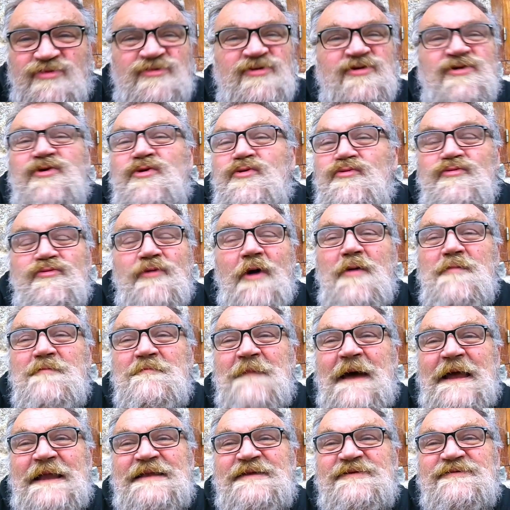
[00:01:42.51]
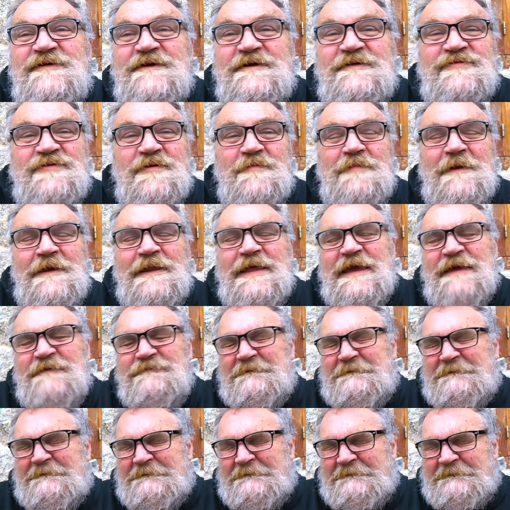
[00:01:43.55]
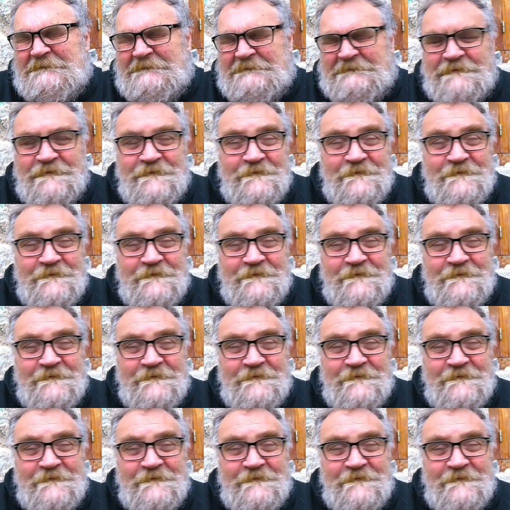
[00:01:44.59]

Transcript: too romantic to believe. Ugh.